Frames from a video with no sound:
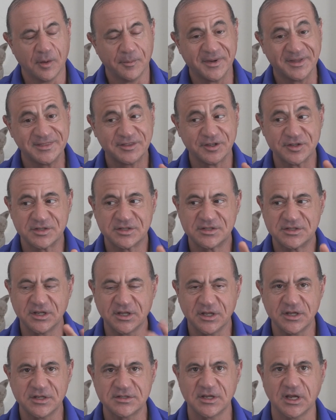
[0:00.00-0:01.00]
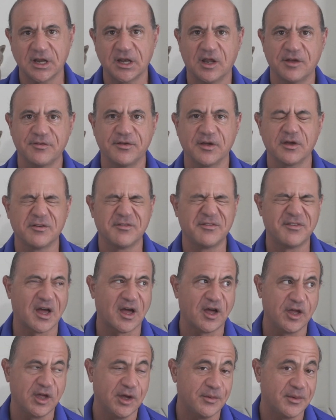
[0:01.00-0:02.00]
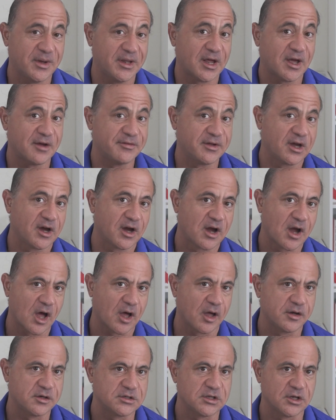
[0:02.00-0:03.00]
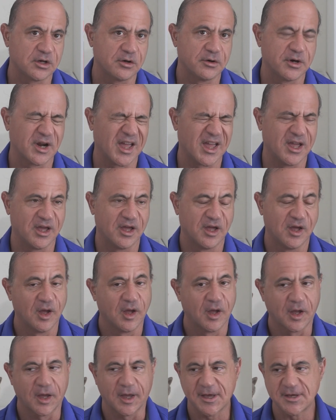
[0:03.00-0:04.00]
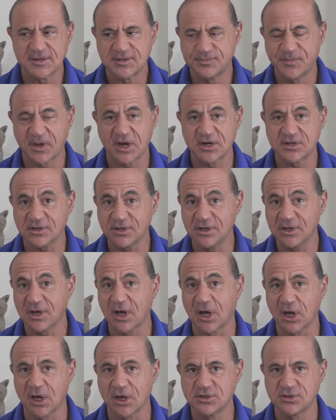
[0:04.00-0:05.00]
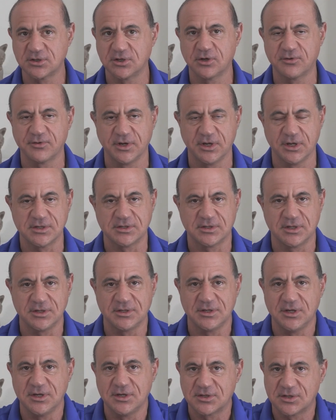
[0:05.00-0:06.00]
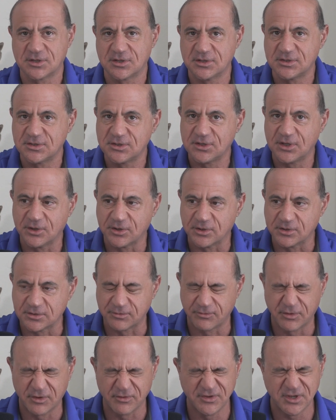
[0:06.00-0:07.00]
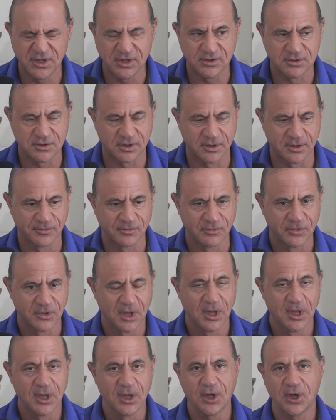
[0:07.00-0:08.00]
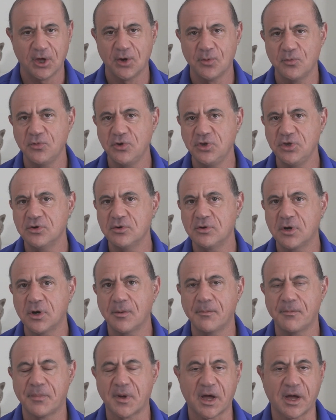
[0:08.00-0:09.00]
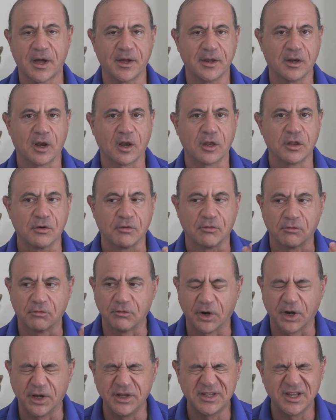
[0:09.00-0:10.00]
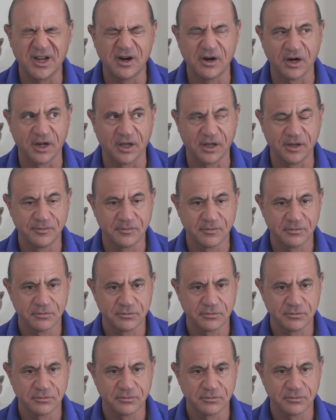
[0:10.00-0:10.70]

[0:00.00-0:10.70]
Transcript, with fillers: But there's still a significant value in having a college degree, especially college degrees that teach the skills of the future. And when you combine the right degree,